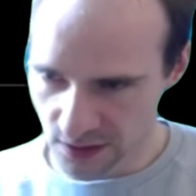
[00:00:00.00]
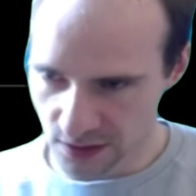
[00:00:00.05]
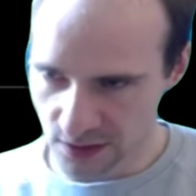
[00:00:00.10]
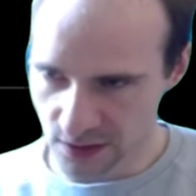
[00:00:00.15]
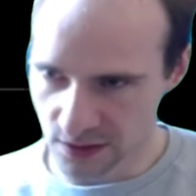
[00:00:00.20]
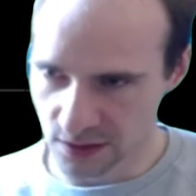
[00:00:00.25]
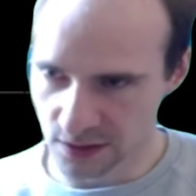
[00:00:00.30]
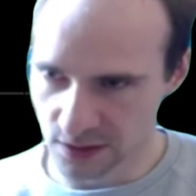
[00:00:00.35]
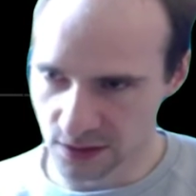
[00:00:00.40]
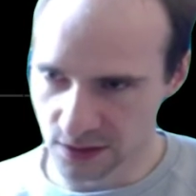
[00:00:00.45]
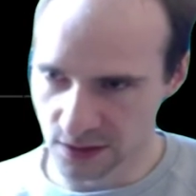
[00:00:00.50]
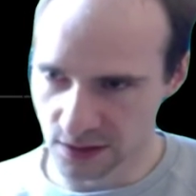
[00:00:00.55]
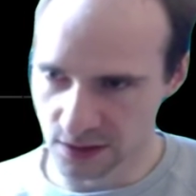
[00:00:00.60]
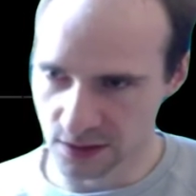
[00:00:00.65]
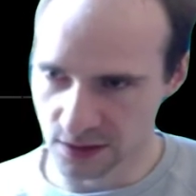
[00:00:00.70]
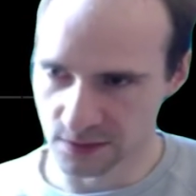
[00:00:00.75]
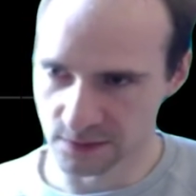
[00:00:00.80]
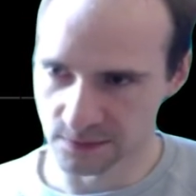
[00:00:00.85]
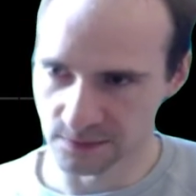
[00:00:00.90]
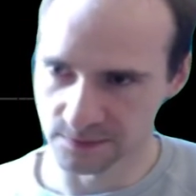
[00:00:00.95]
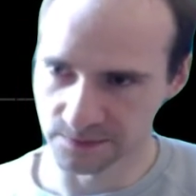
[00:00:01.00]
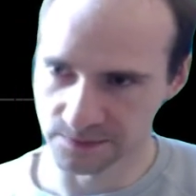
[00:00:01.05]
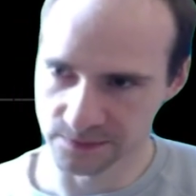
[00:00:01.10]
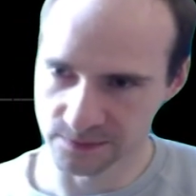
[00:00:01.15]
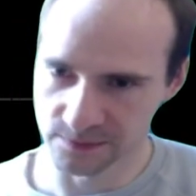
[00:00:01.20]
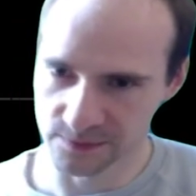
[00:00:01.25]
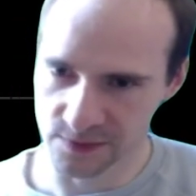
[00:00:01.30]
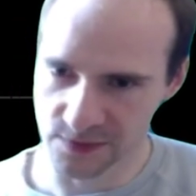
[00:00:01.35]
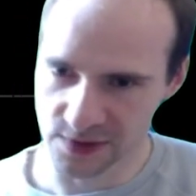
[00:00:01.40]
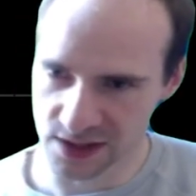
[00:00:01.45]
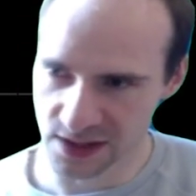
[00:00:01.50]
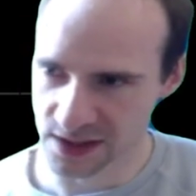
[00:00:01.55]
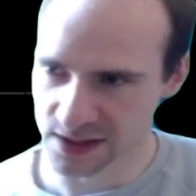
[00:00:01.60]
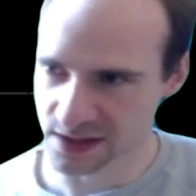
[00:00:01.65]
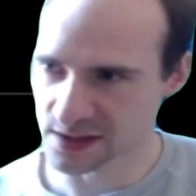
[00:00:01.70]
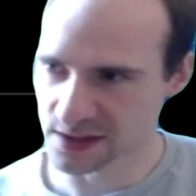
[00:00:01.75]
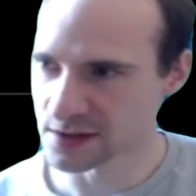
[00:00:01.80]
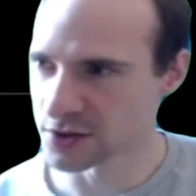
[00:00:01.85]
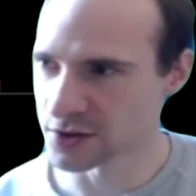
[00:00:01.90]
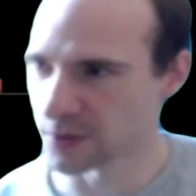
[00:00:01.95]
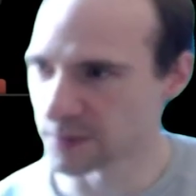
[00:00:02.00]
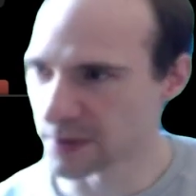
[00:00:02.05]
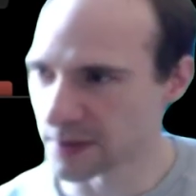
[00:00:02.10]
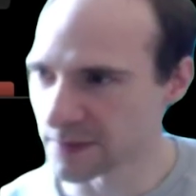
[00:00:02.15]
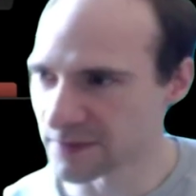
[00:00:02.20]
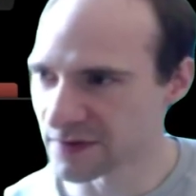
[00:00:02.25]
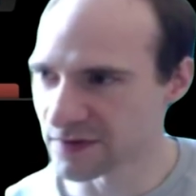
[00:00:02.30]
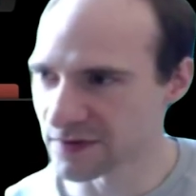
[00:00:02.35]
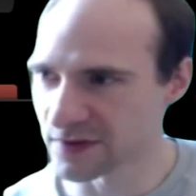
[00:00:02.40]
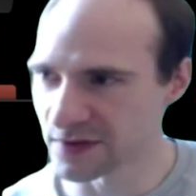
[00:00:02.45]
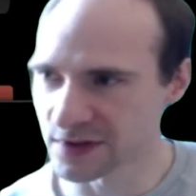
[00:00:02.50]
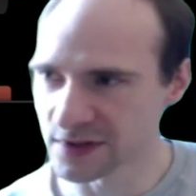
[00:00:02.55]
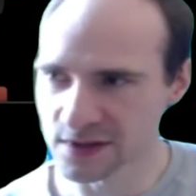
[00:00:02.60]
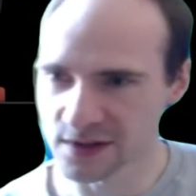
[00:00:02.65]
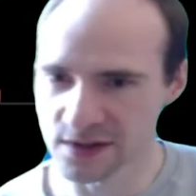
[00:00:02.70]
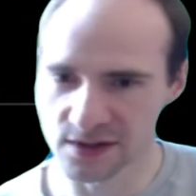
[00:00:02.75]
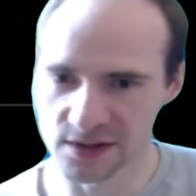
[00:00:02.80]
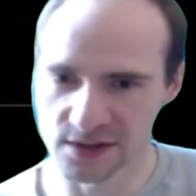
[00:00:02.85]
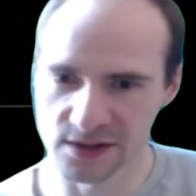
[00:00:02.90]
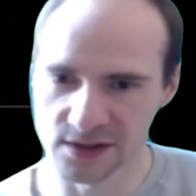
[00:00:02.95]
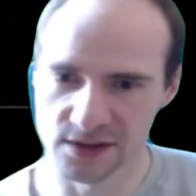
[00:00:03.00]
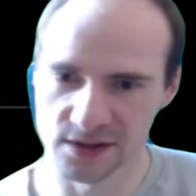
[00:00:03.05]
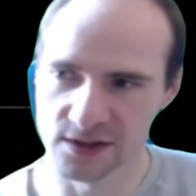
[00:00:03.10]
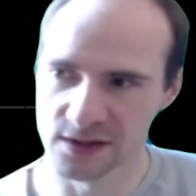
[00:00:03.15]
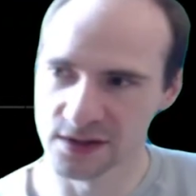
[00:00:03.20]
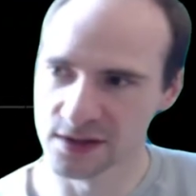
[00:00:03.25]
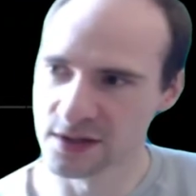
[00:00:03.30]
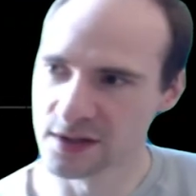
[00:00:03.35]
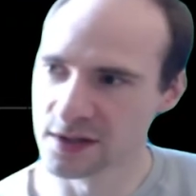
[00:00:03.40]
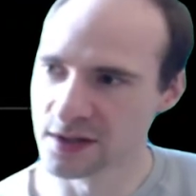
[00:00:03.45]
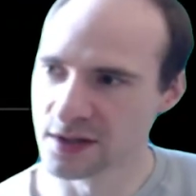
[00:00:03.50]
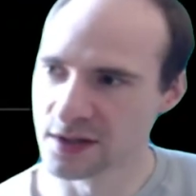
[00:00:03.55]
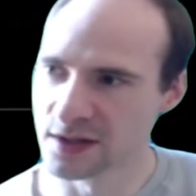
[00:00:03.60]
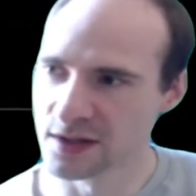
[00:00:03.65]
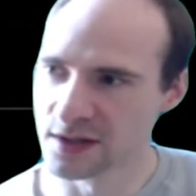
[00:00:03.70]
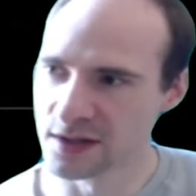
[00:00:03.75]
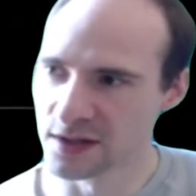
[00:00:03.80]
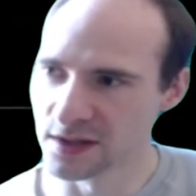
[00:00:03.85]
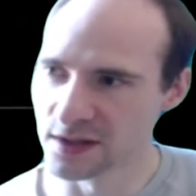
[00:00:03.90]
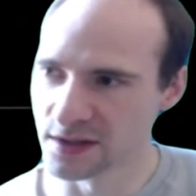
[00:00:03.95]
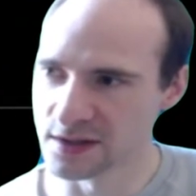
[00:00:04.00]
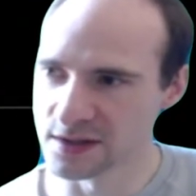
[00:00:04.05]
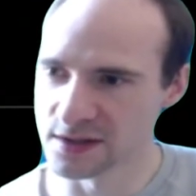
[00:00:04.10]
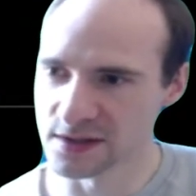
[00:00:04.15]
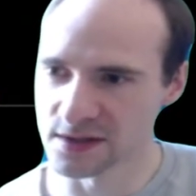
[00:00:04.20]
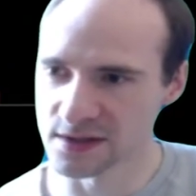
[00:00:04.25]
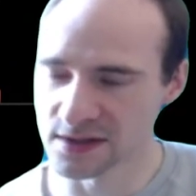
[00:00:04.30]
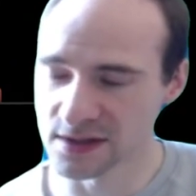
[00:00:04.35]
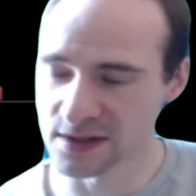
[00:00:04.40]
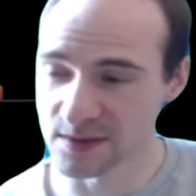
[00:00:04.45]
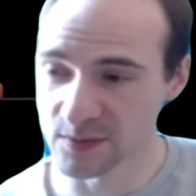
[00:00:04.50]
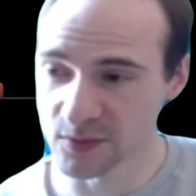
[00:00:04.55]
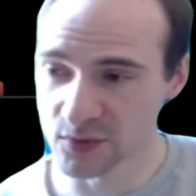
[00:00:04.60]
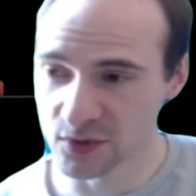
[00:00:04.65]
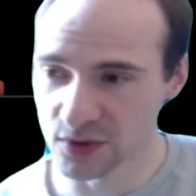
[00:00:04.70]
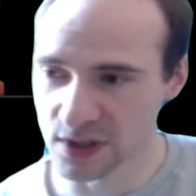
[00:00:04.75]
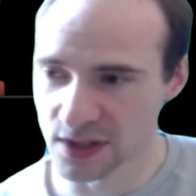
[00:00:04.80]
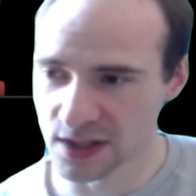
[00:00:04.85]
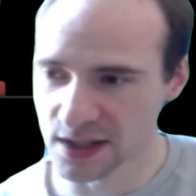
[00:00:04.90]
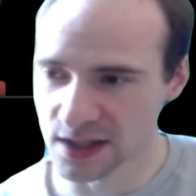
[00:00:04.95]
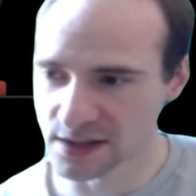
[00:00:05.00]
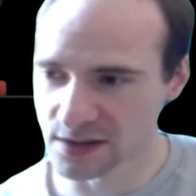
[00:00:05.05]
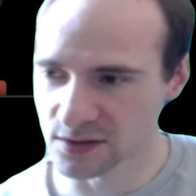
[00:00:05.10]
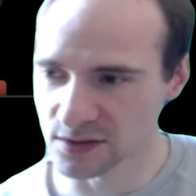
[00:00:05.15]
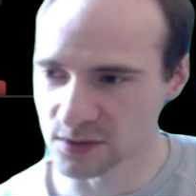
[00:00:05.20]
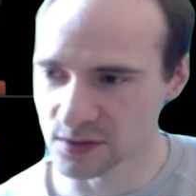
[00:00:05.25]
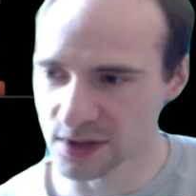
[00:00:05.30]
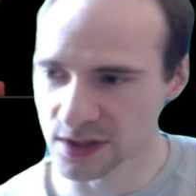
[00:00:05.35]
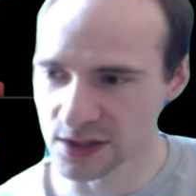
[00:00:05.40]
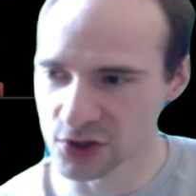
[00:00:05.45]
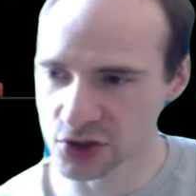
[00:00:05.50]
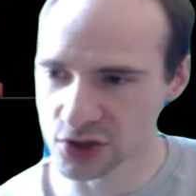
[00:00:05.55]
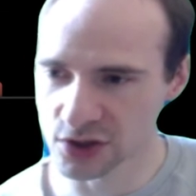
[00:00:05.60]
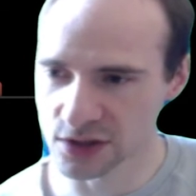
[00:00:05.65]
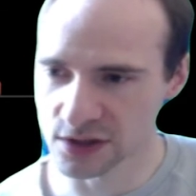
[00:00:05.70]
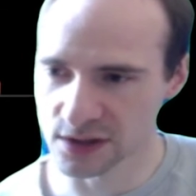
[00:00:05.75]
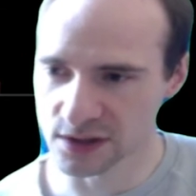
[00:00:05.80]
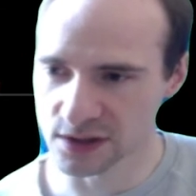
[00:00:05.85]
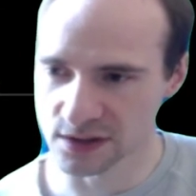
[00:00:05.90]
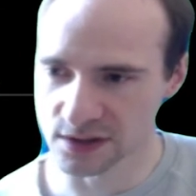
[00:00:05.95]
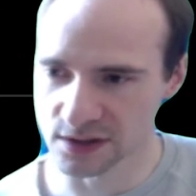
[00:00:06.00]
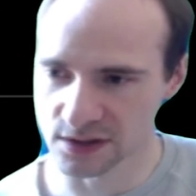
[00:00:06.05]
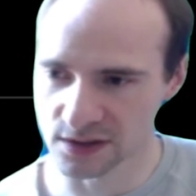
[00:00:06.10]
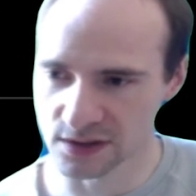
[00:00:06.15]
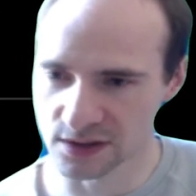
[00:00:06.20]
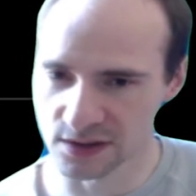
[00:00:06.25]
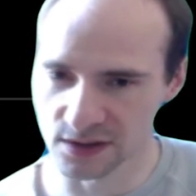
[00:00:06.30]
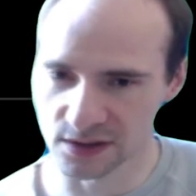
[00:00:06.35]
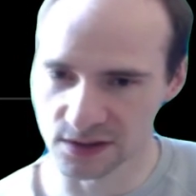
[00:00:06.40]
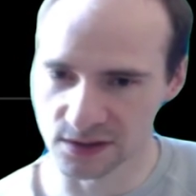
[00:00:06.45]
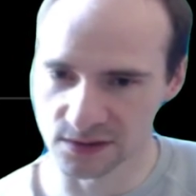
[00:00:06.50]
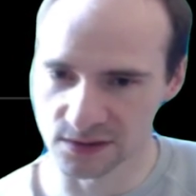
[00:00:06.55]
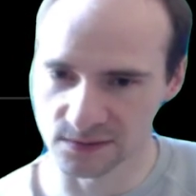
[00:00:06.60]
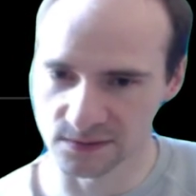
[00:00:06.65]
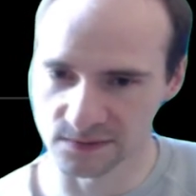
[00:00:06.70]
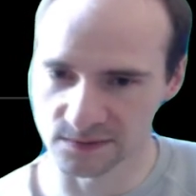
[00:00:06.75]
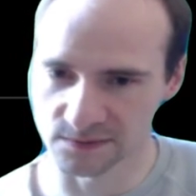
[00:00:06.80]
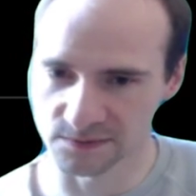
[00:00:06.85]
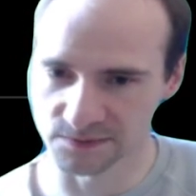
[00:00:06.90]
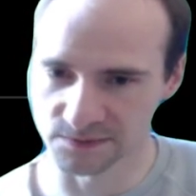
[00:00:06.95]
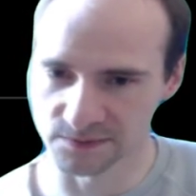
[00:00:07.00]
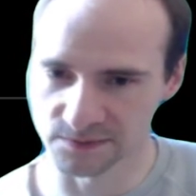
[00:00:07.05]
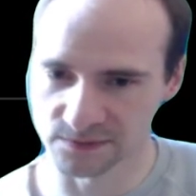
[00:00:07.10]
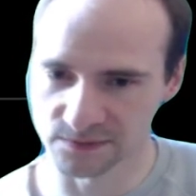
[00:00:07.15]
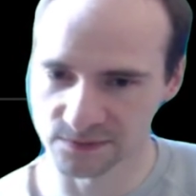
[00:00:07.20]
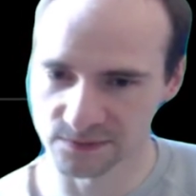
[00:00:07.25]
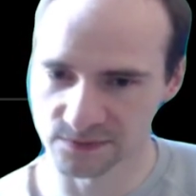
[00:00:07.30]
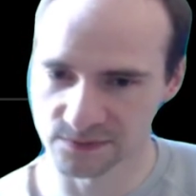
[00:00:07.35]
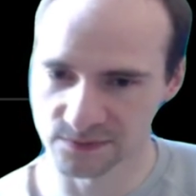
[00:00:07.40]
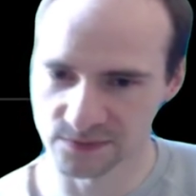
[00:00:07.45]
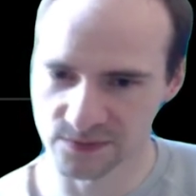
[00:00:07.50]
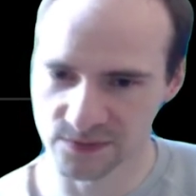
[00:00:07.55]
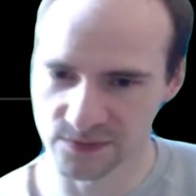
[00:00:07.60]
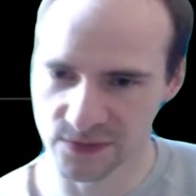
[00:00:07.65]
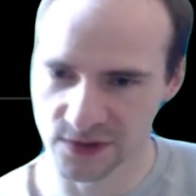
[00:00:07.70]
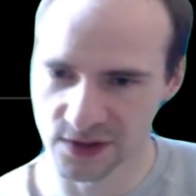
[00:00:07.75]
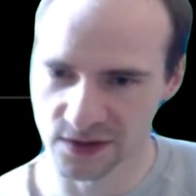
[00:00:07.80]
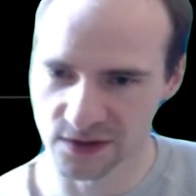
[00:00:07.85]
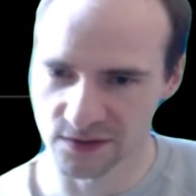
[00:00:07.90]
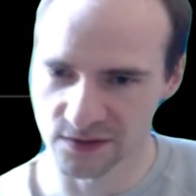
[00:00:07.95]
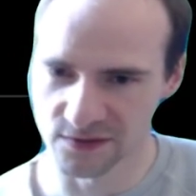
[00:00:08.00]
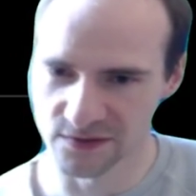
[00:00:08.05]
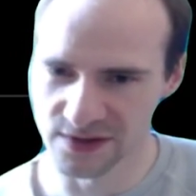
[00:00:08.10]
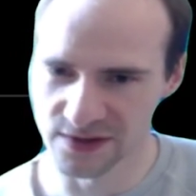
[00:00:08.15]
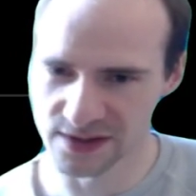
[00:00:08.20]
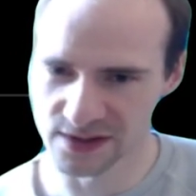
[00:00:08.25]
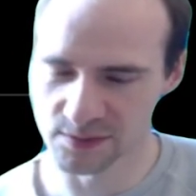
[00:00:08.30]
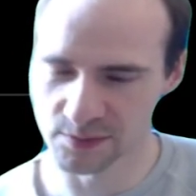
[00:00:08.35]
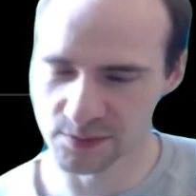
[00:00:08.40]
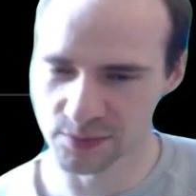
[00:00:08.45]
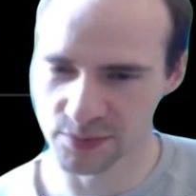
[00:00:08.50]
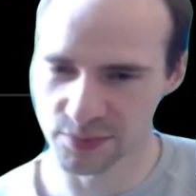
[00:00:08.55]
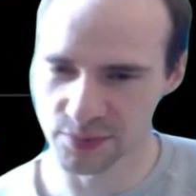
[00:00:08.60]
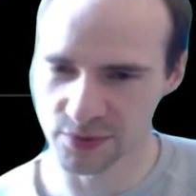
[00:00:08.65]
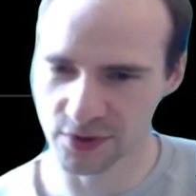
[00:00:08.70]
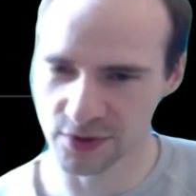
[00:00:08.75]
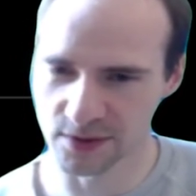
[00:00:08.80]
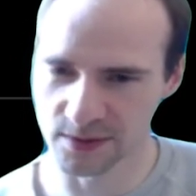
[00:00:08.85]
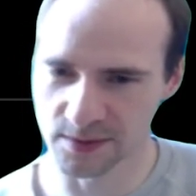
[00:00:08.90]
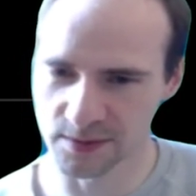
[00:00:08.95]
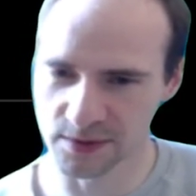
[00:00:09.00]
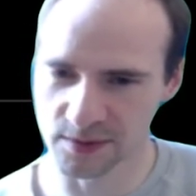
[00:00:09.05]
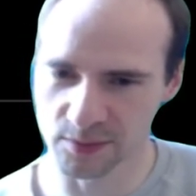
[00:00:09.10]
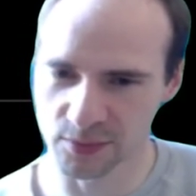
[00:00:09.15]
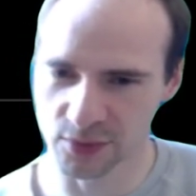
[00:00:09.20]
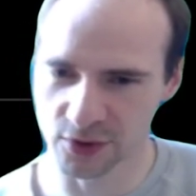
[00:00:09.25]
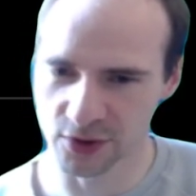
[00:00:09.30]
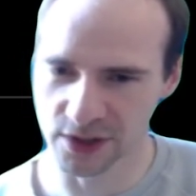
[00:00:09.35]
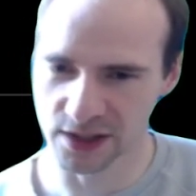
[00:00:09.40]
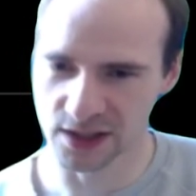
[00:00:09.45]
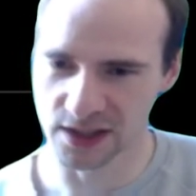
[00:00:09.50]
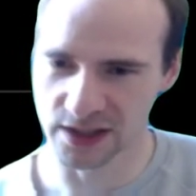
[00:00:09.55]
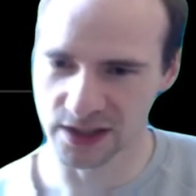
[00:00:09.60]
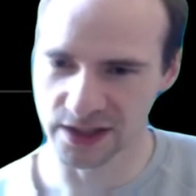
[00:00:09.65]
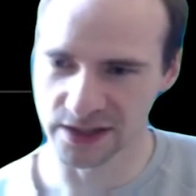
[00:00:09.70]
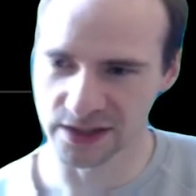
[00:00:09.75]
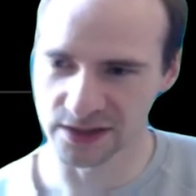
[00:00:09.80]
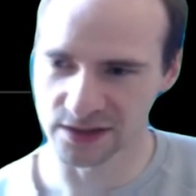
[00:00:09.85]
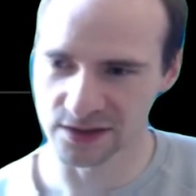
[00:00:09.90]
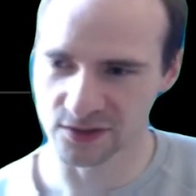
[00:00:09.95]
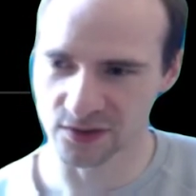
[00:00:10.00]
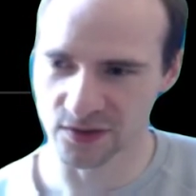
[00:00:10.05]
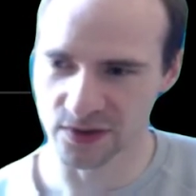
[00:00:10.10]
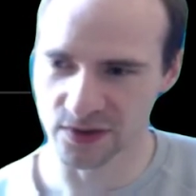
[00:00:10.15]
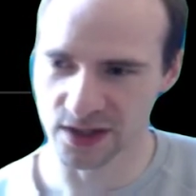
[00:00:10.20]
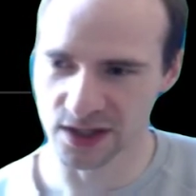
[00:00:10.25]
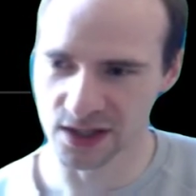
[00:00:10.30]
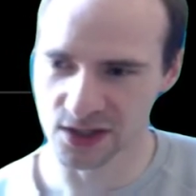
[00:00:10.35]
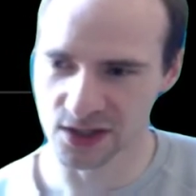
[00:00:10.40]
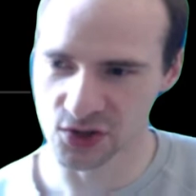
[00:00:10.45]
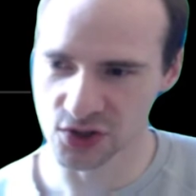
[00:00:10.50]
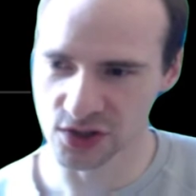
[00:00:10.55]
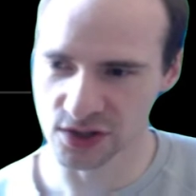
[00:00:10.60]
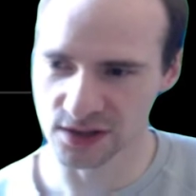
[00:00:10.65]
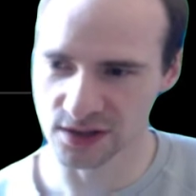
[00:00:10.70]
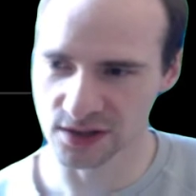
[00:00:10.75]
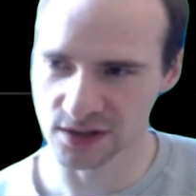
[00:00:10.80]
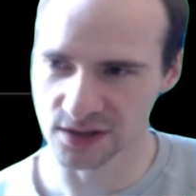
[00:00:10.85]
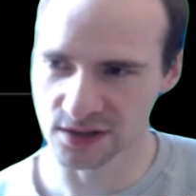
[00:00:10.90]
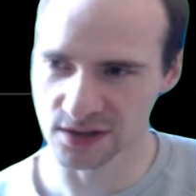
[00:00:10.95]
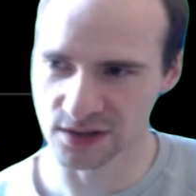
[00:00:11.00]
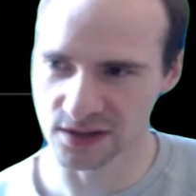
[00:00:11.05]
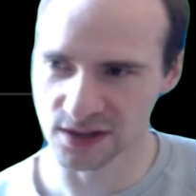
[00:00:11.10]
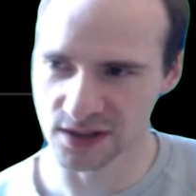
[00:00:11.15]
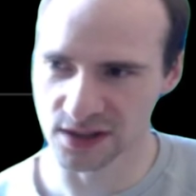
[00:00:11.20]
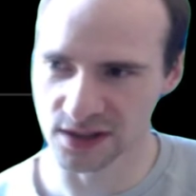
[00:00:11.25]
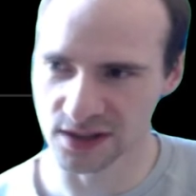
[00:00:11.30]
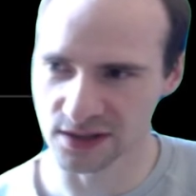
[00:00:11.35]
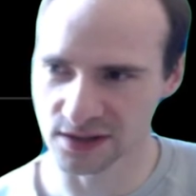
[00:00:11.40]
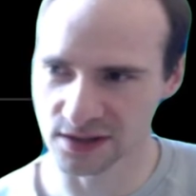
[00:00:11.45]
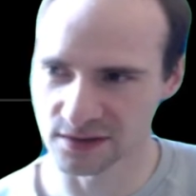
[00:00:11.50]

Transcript: Um, let's come up with a similar situation. Um, this is probably borderline and on the edge and yeah,